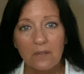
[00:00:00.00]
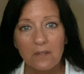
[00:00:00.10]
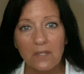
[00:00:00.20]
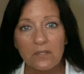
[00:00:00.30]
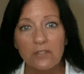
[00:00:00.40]

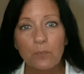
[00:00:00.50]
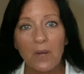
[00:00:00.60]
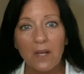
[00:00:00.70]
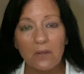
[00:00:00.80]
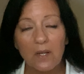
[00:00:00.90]
That's his
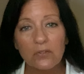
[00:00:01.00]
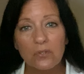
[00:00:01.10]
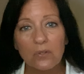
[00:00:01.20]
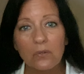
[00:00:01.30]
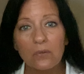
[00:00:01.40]

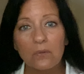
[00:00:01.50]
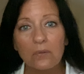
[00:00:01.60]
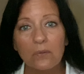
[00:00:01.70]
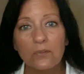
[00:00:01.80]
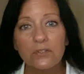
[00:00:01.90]
biological
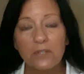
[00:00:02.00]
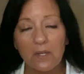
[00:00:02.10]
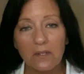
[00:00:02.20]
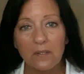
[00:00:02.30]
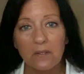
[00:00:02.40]

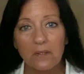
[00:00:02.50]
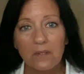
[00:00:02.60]
son.